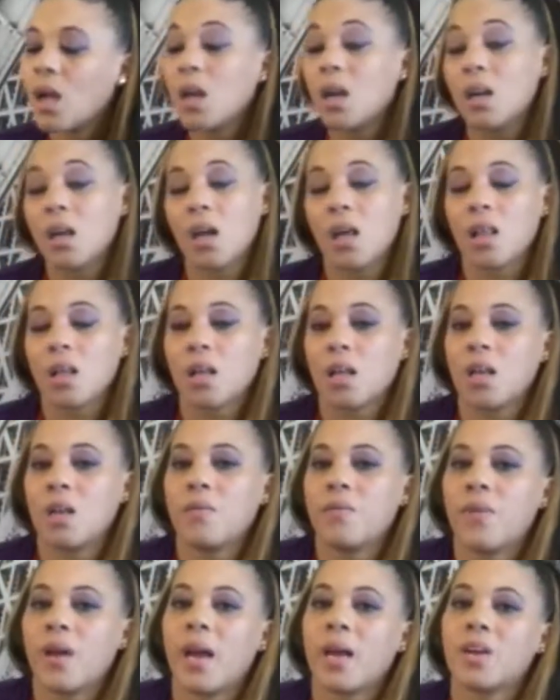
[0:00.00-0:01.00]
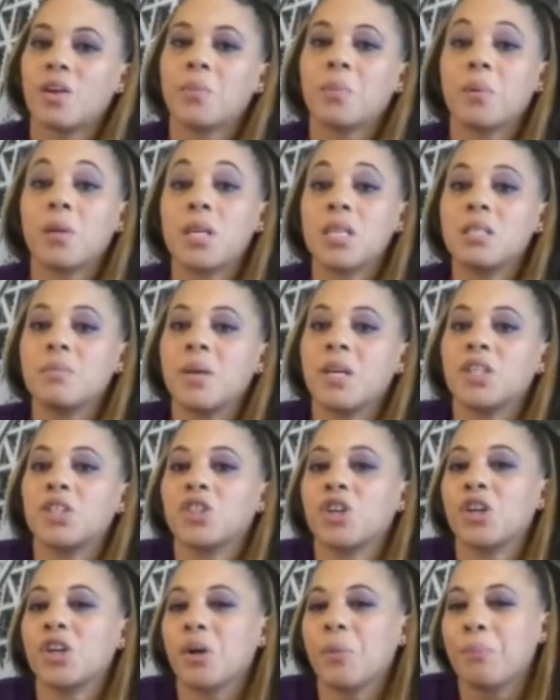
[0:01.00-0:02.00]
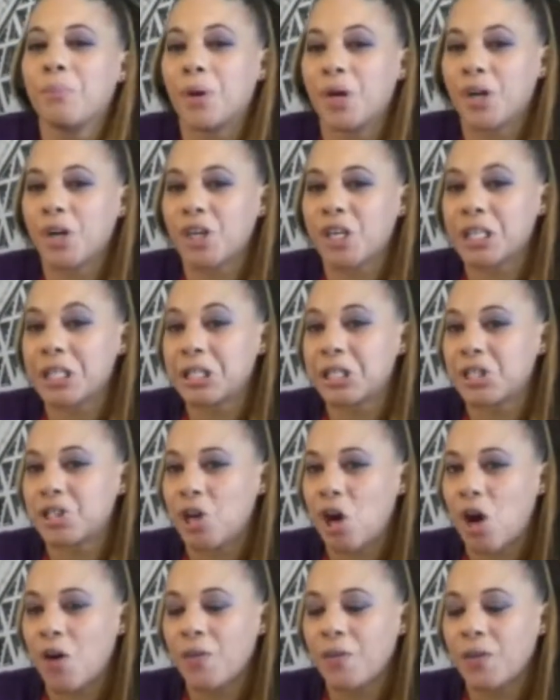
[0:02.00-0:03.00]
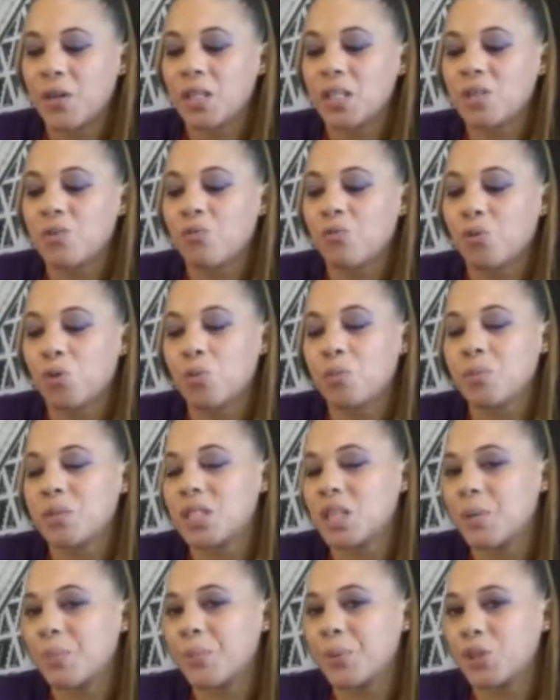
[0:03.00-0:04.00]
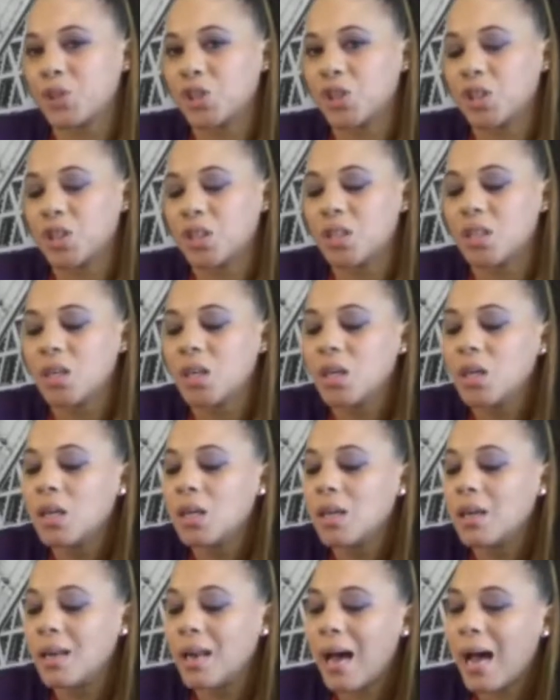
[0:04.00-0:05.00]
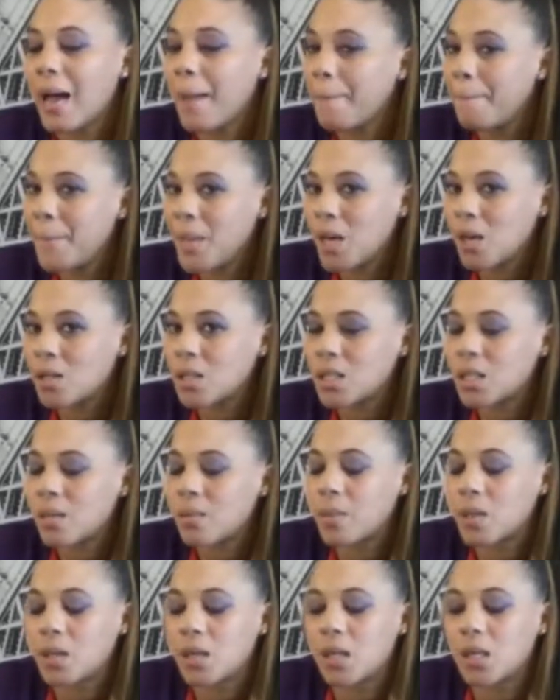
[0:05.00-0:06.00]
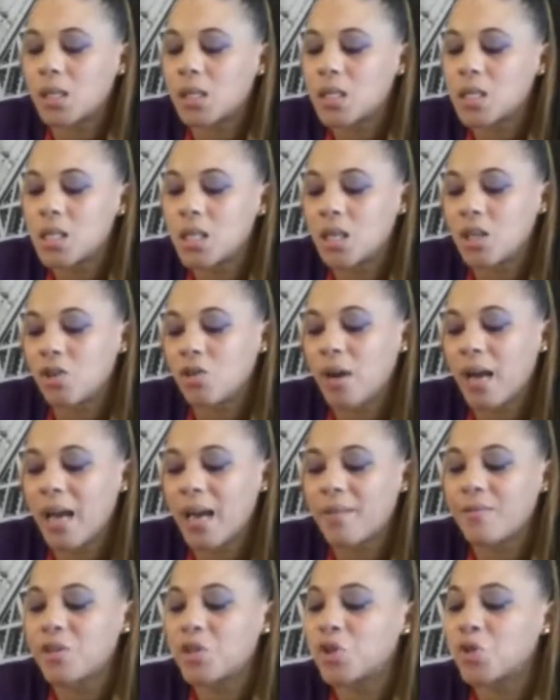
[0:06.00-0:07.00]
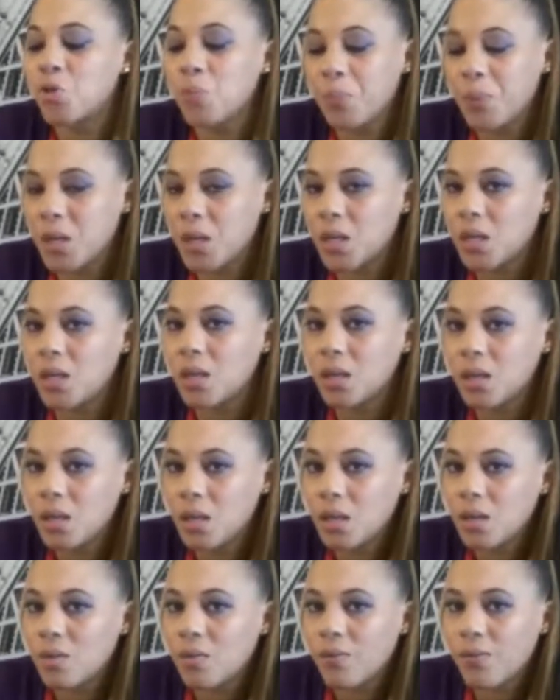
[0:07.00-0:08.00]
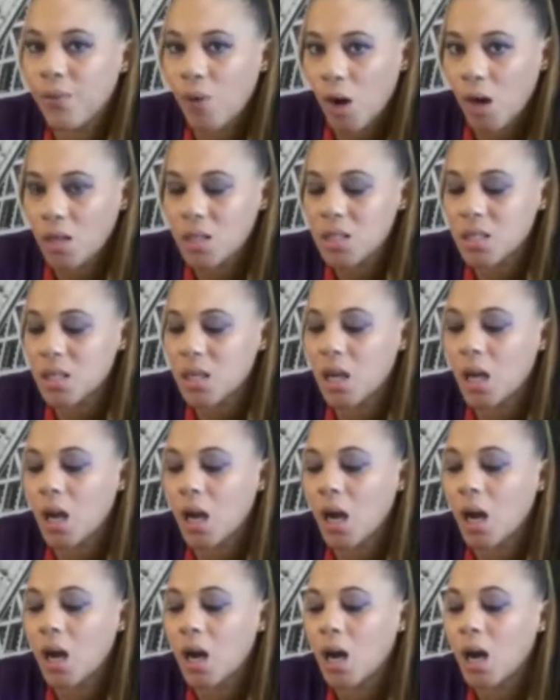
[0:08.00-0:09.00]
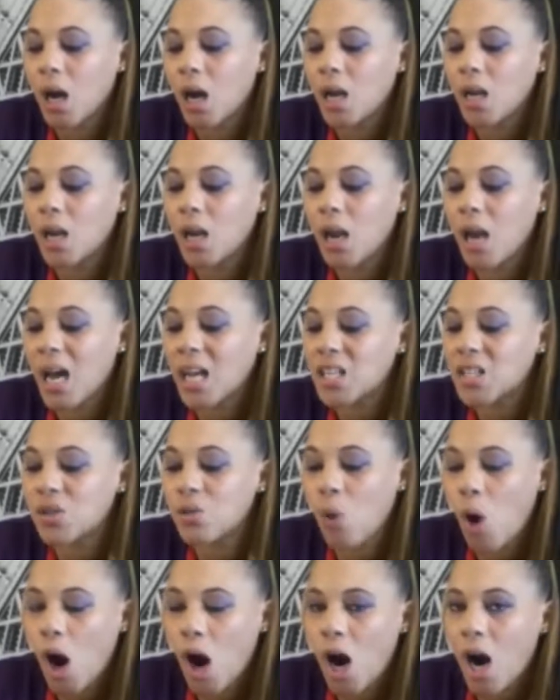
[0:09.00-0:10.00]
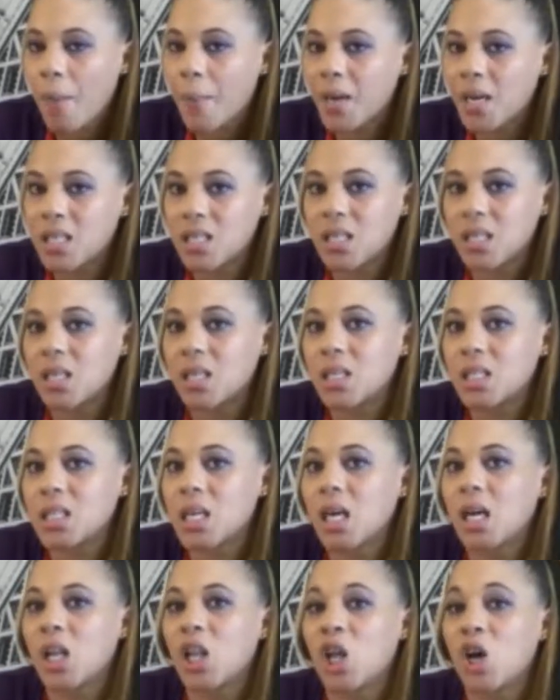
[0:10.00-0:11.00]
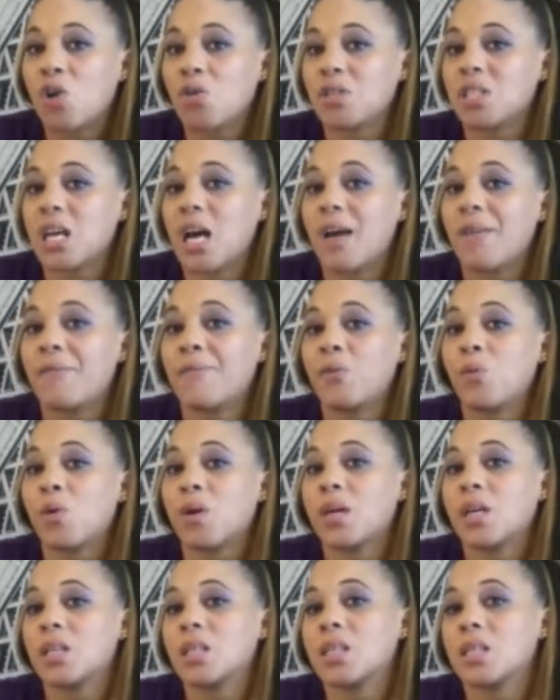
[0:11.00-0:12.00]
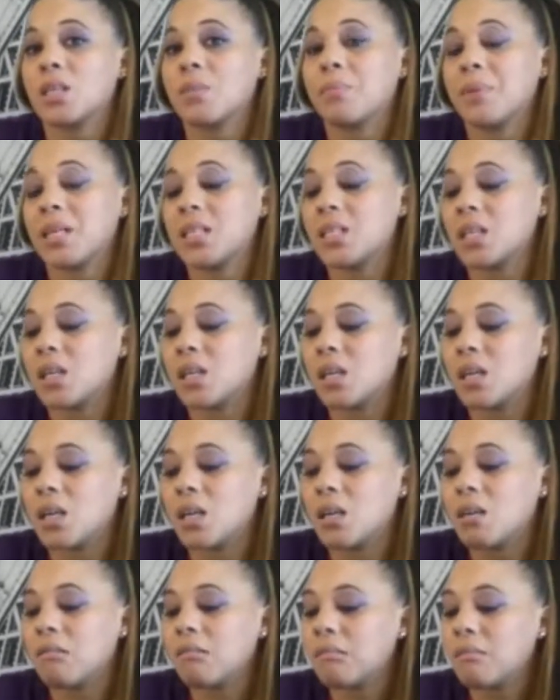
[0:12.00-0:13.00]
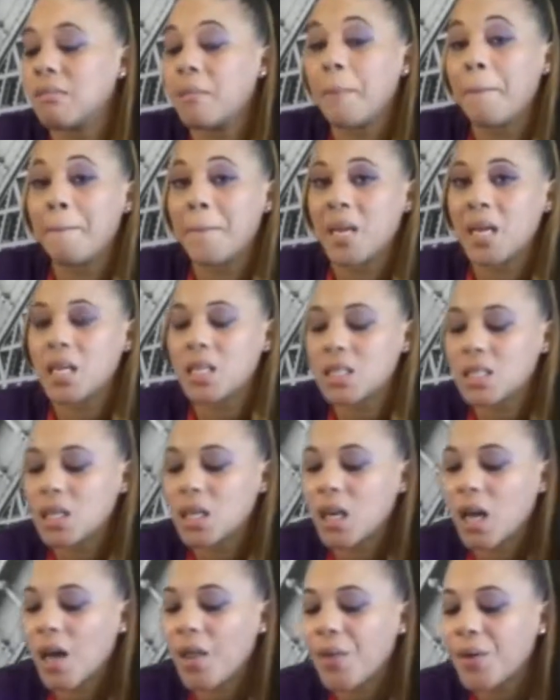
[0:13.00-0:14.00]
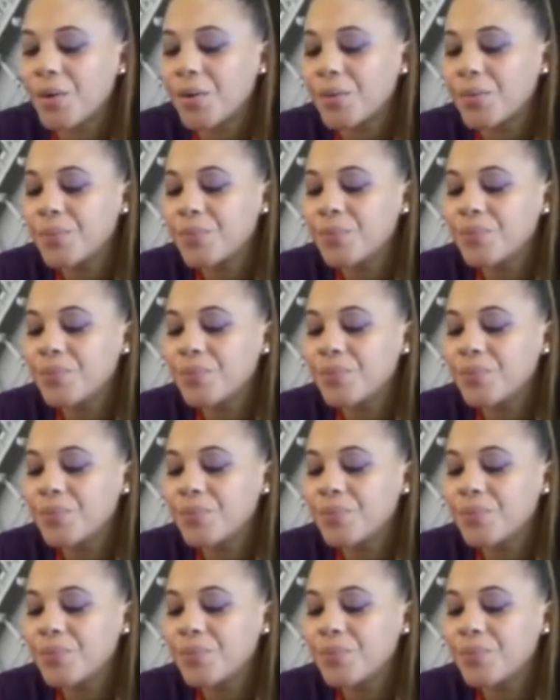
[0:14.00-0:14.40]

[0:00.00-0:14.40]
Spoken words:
And another key factor, please make sure your butter is softened, room temperature, not melted, because then you'll have soupy frosting. Not too hard, because then it'll take a long time for it to basically mix together.